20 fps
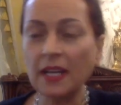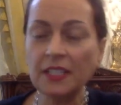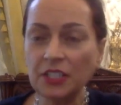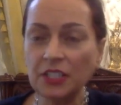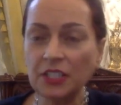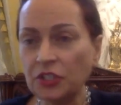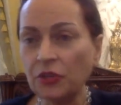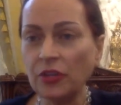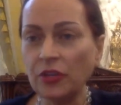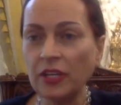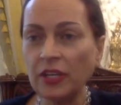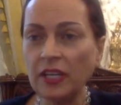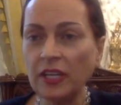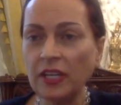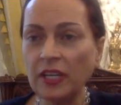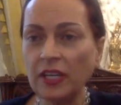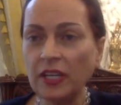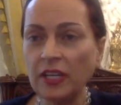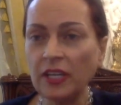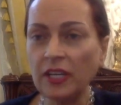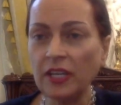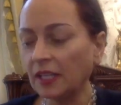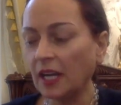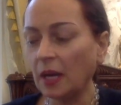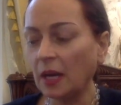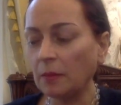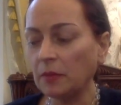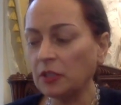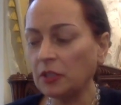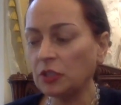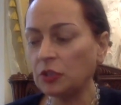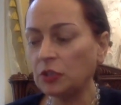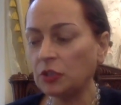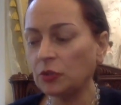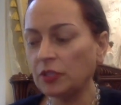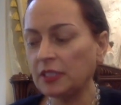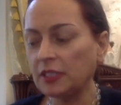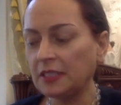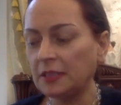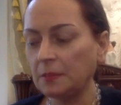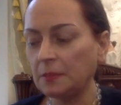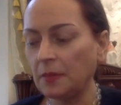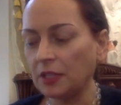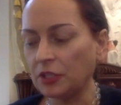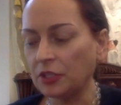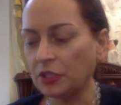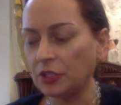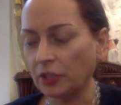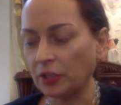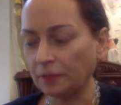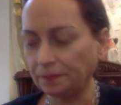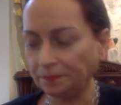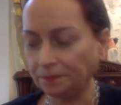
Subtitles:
predator evil can come into this dimension.